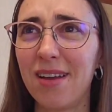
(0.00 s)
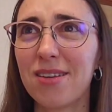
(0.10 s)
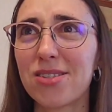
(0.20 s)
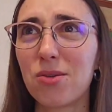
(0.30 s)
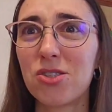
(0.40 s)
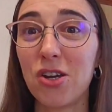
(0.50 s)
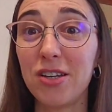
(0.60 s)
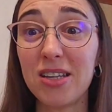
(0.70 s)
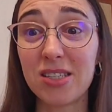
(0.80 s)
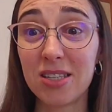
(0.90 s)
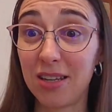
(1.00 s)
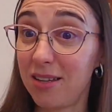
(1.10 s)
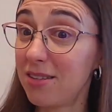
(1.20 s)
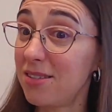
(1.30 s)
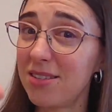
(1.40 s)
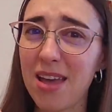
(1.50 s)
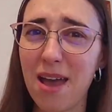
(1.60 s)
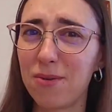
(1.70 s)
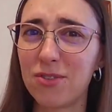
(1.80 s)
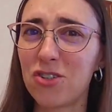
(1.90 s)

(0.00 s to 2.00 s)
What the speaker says: So turn it down.